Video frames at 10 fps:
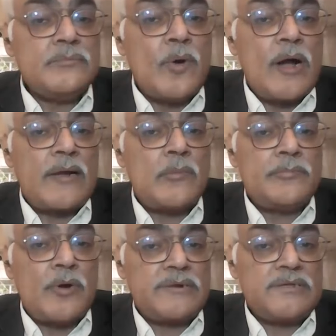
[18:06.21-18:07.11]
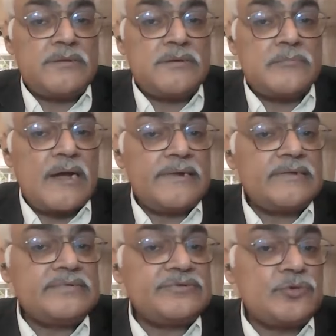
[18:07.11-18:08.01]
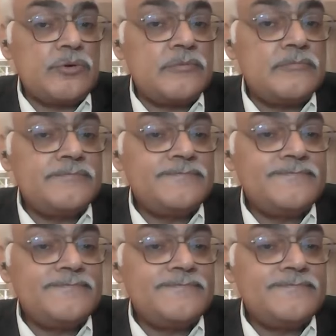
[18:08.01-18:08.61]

body, mind, and soul.